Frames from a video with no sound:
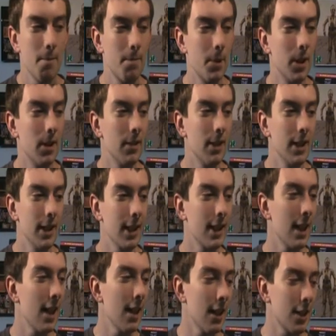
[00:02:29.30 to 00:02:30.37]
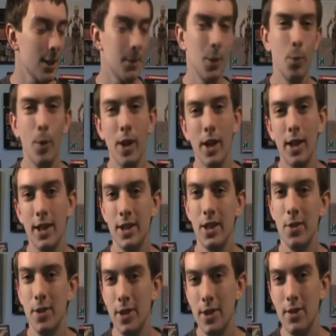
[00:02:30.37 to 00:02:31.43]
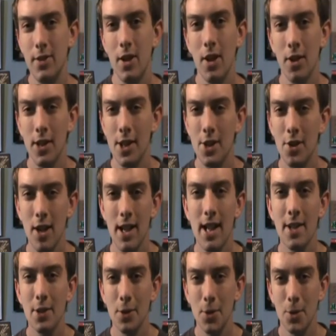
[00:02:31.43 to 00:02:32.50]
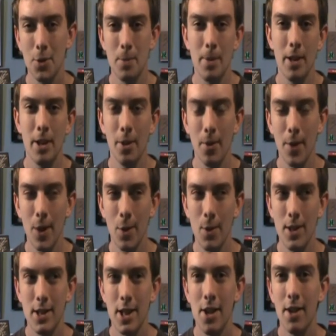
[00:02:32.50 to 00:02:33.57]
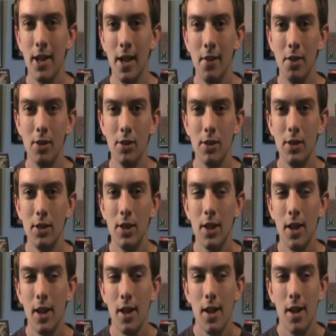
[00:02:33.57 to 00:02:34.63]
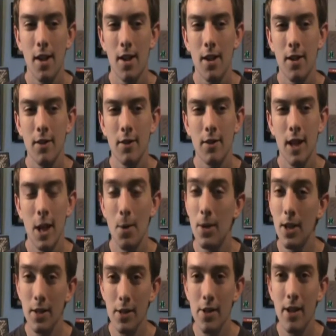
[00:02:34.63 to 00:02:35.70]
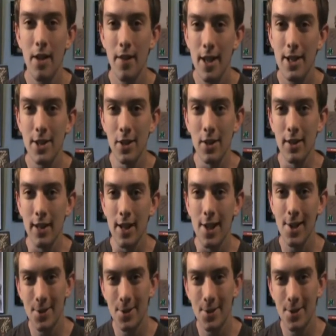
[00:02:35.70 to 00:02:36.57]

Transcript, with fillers: But then again, it's gonna be weird because you know, he already tried out the whole superhero thing with Daredevil, and we all know how that turned out.